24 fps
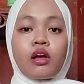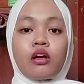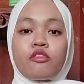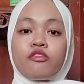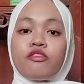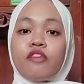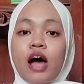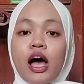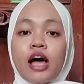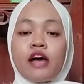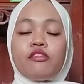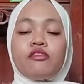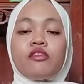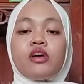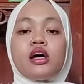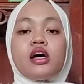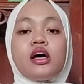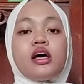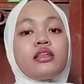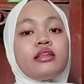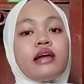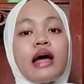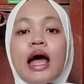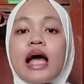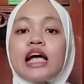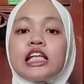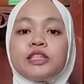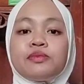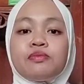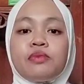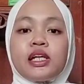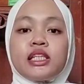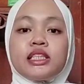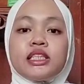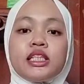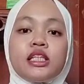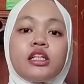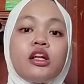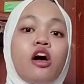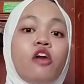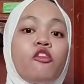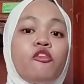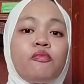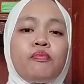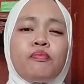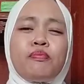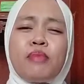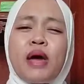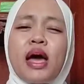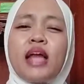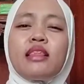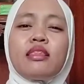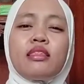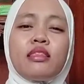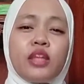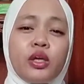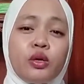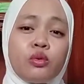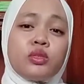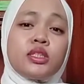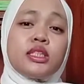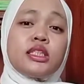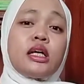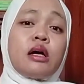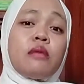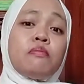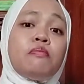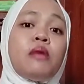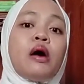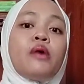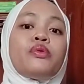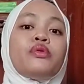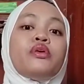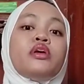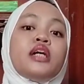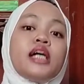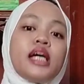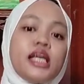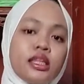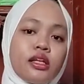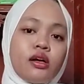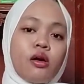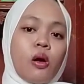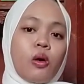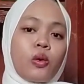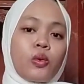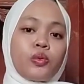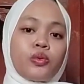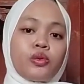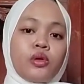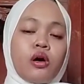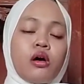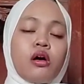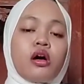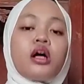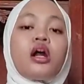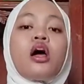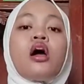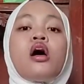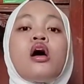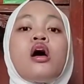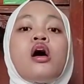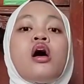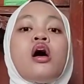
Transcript: 5. The expression of bad news about the interlocutor